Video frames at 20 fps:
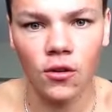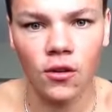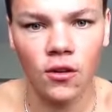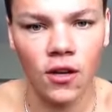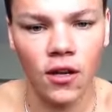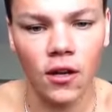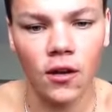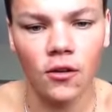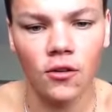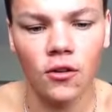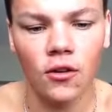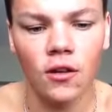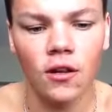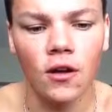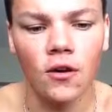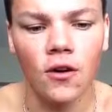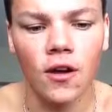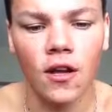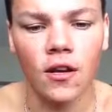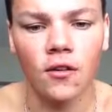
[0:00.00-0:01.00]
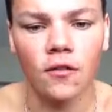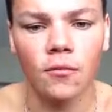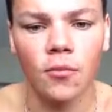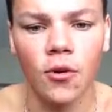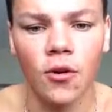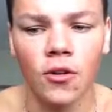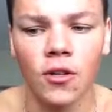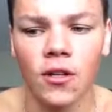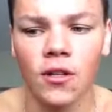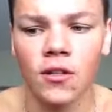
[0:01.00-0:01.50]
can go to the lower end of
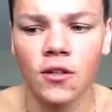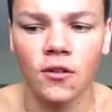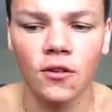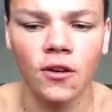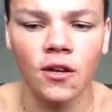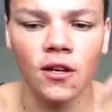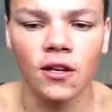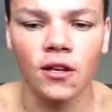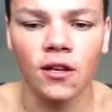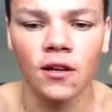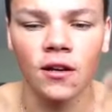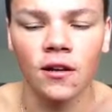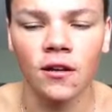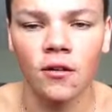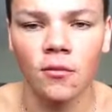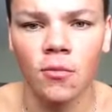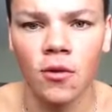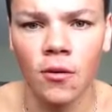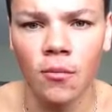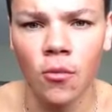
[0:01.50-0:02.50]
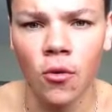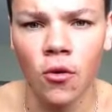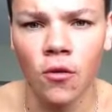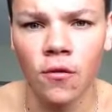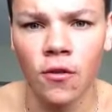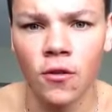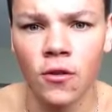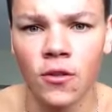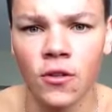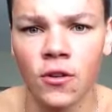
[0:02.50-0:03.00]
protein, so you can eat a little bit more of
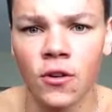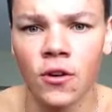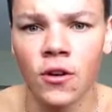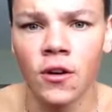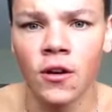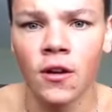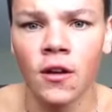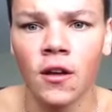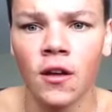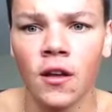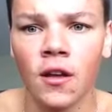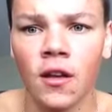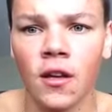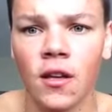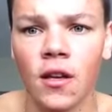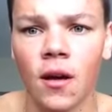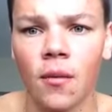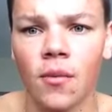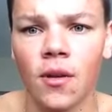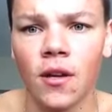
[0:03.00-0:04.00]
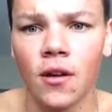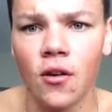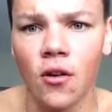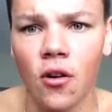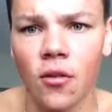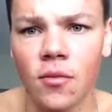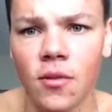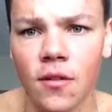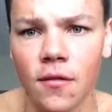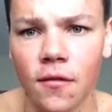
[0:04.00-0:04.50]
those good yummy
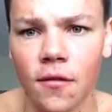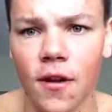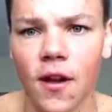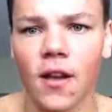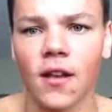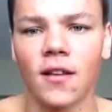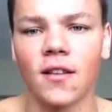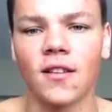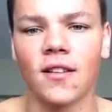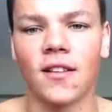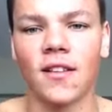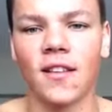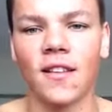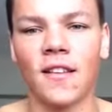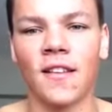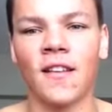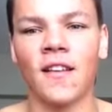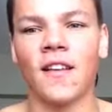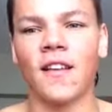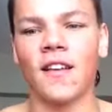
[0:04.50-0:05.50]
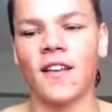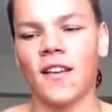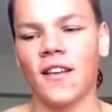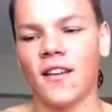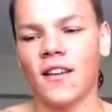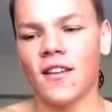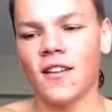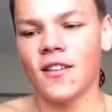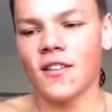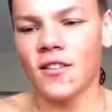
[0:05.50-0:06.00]
carbs and fat.
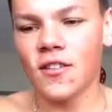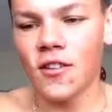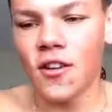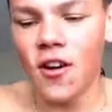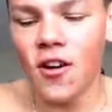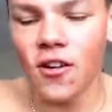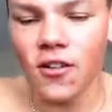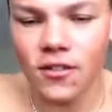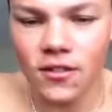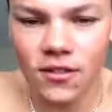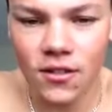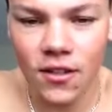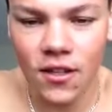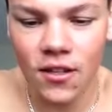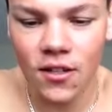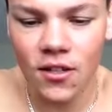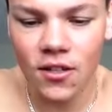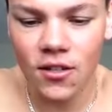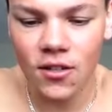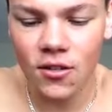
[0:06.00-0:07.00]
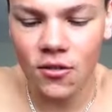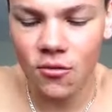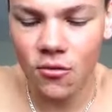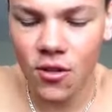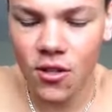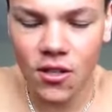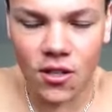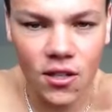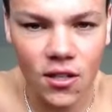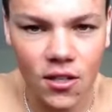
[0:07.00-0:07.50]
So yeah, this
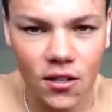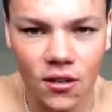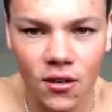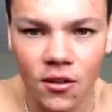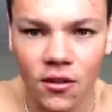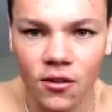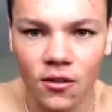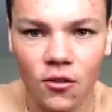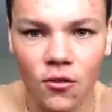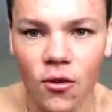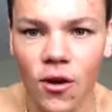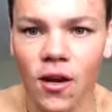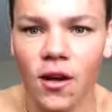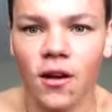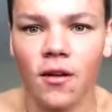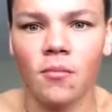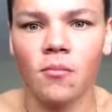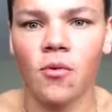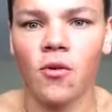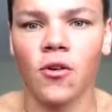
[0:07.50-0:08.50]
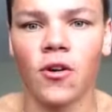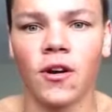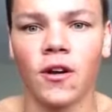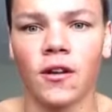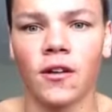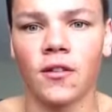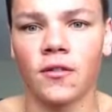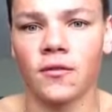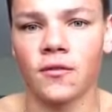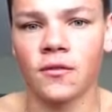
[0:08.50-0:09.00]
was just a quick,
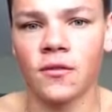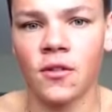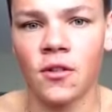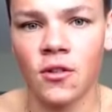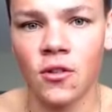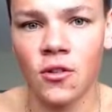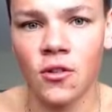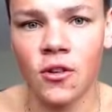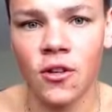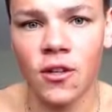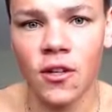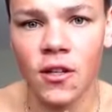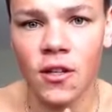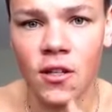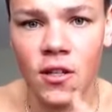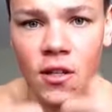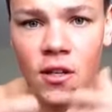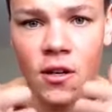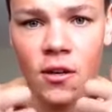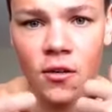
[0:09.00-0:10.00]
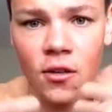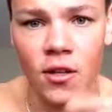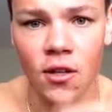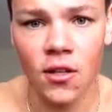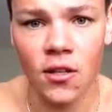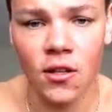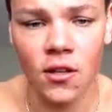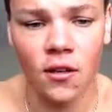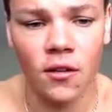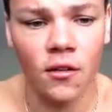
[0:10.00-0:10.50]
boring, shirtless,
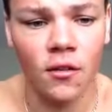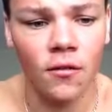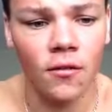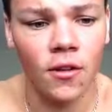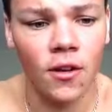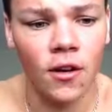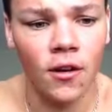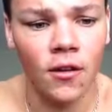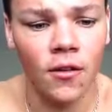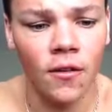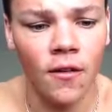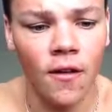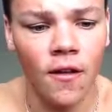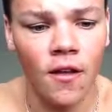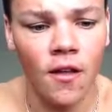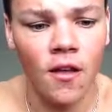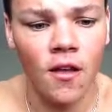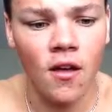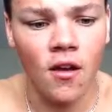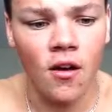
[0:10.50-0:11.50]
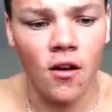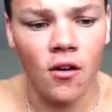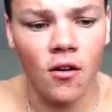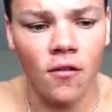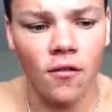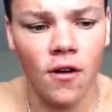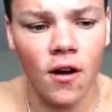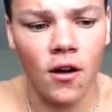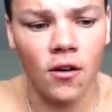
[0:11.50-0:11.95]
egotistical video of